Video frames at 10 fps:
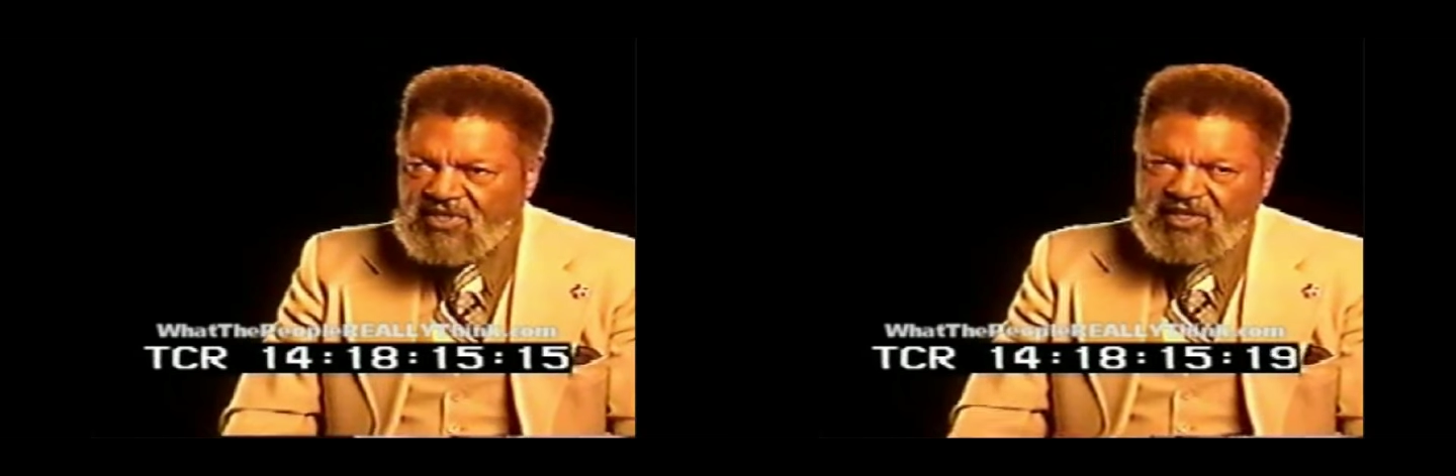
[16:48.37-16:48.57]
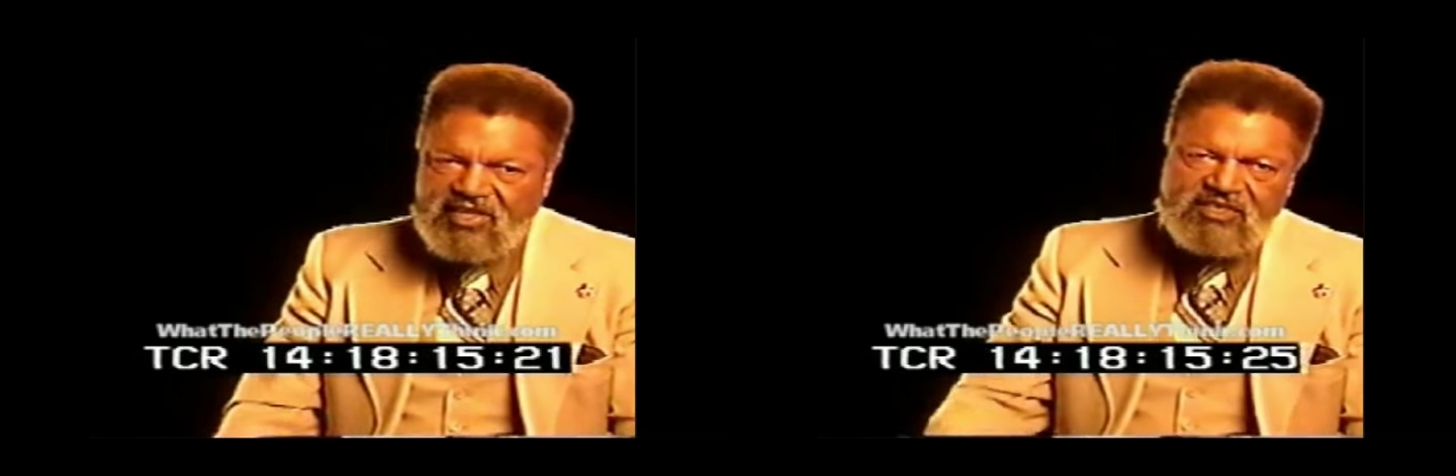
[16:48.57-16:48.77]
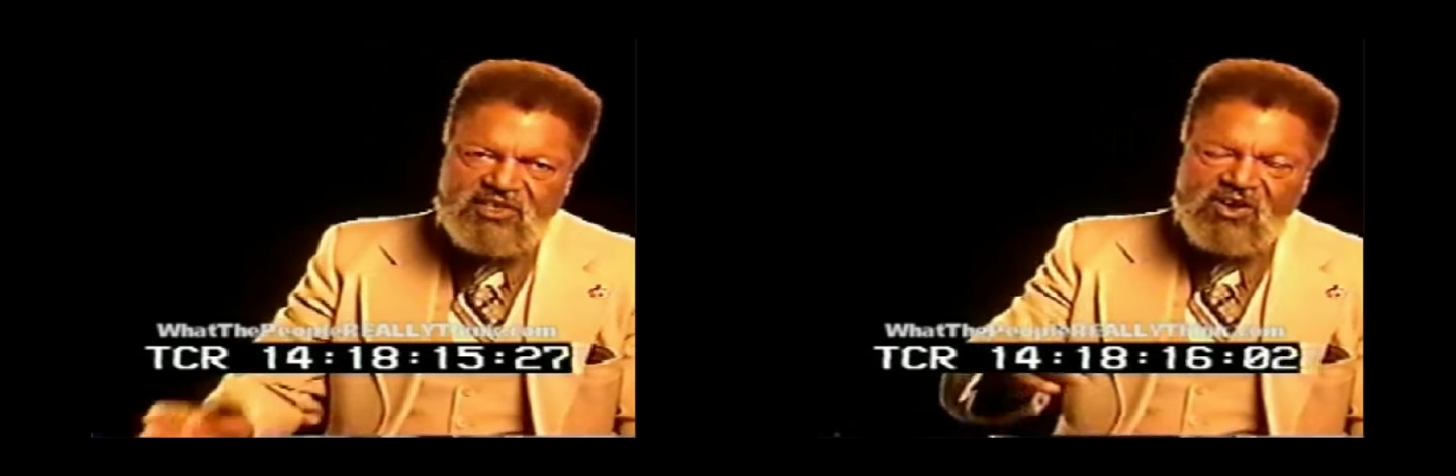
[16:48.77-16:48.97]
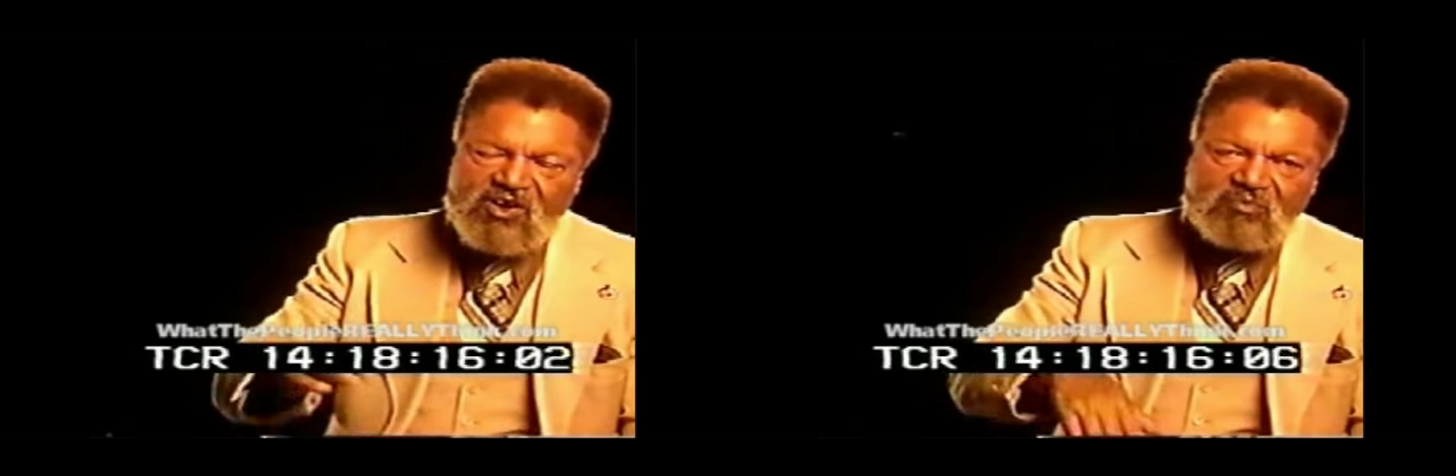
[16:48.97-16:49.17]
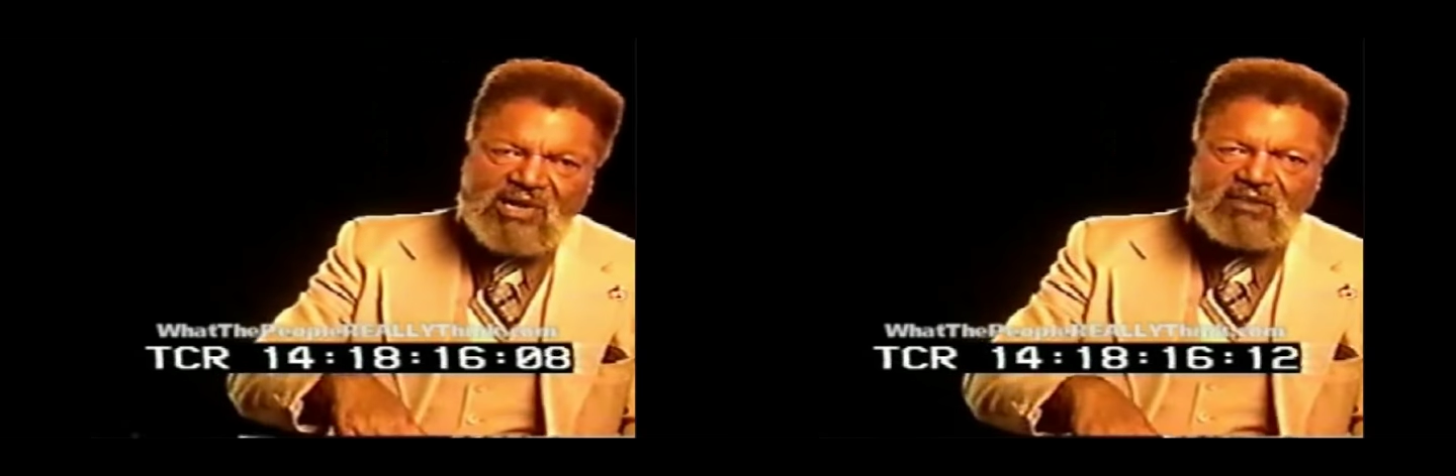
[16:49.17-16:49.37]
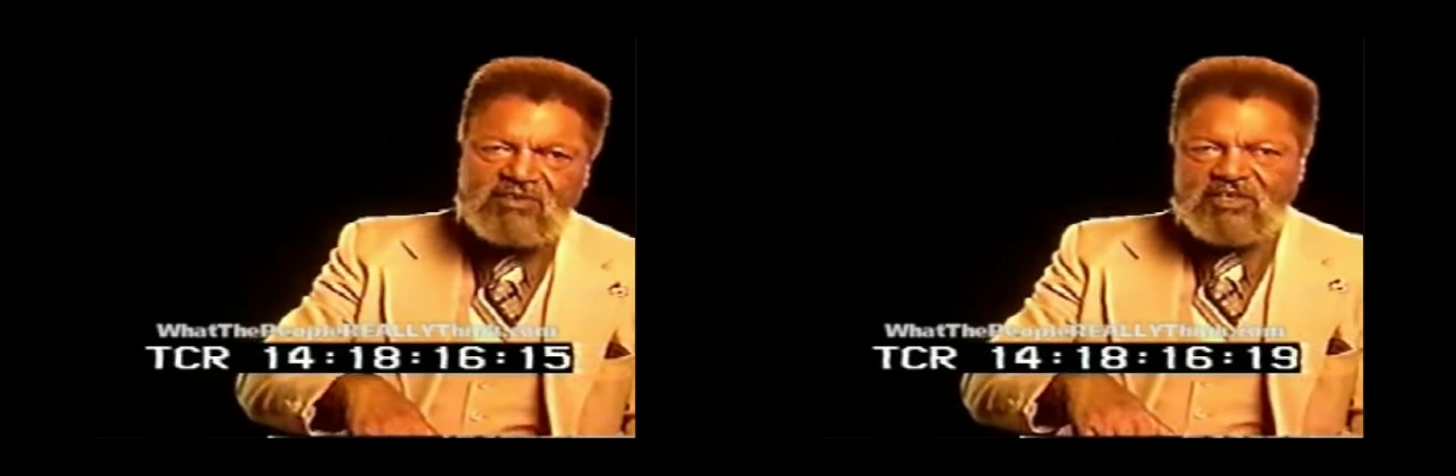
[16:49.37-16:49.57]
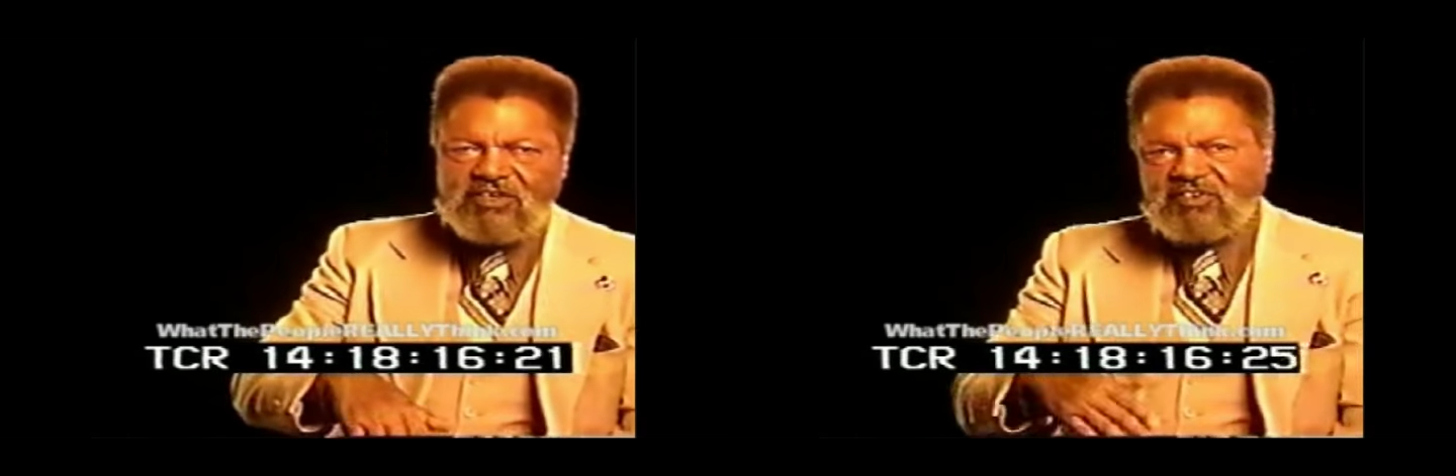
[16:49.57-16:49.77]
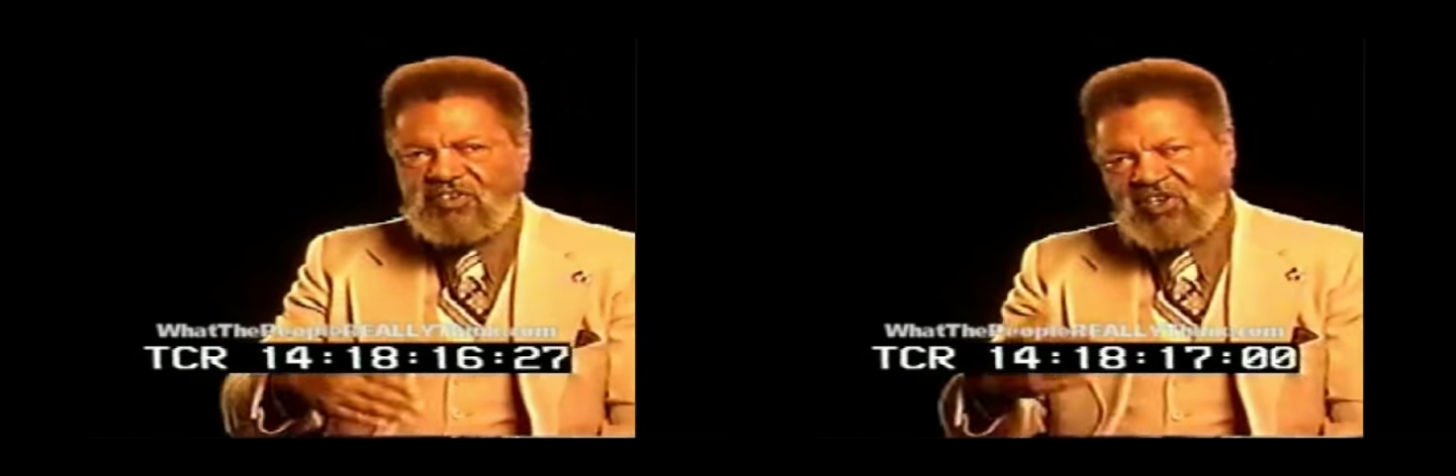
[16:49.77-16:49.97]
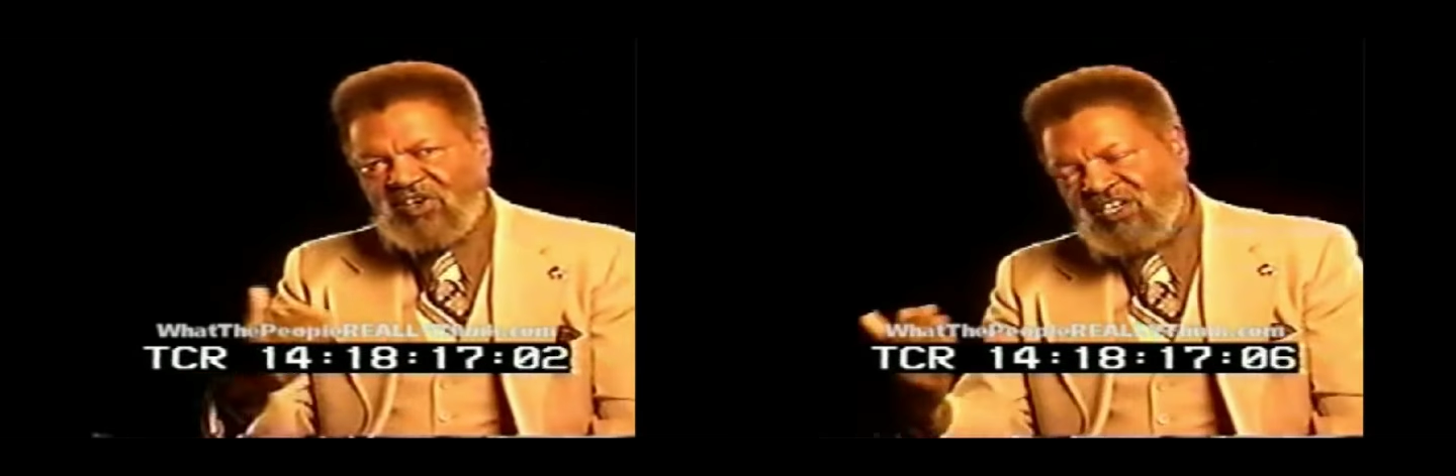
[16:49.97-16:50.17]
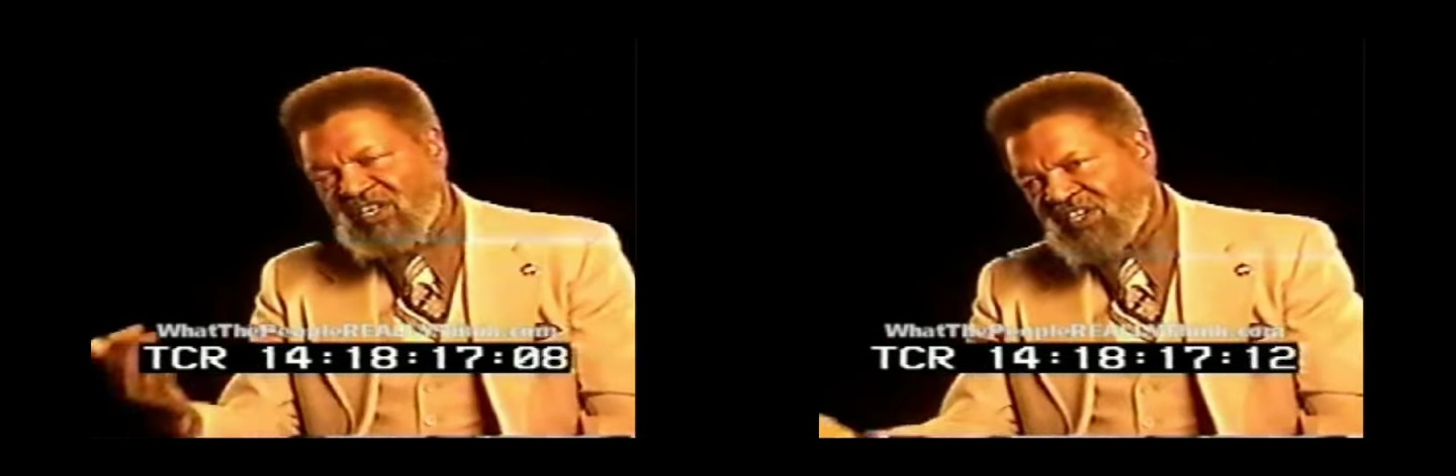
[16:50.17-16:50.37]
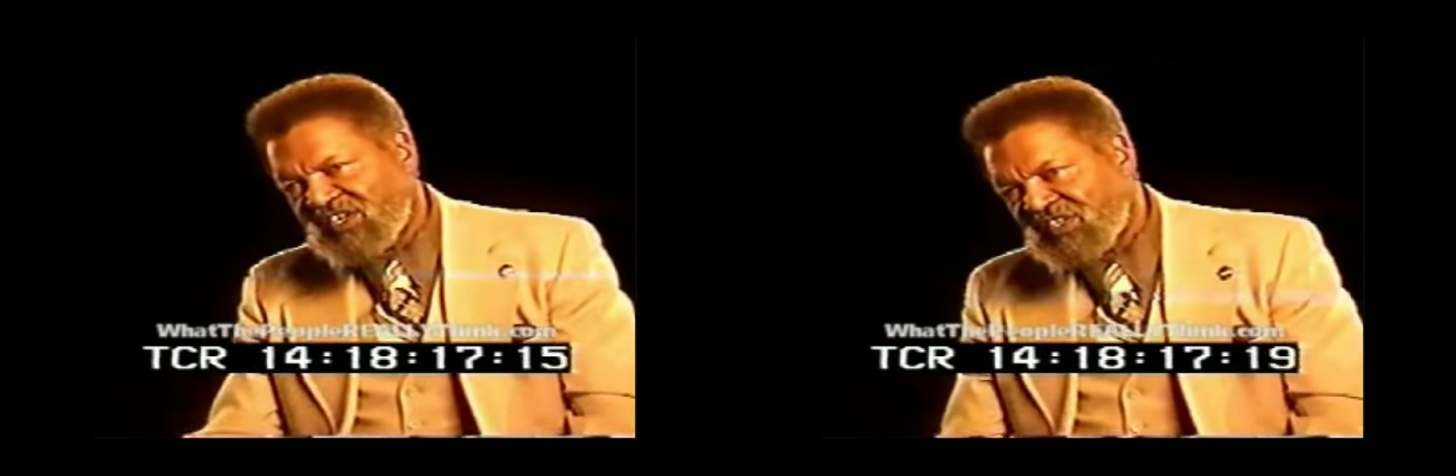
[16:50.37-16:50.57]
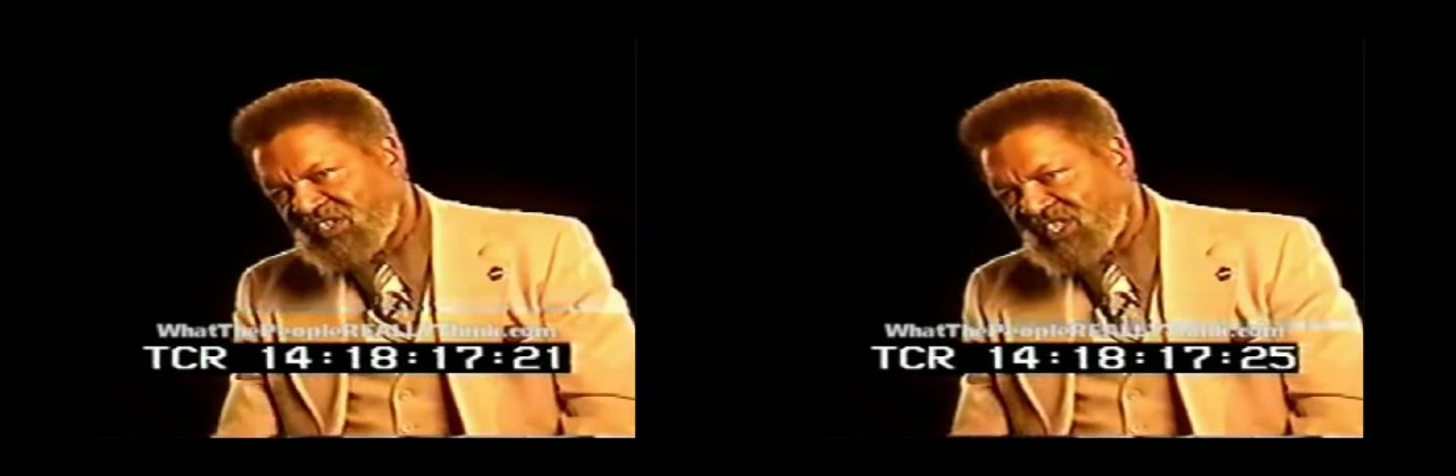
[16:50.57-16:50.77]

And they talk about turning the other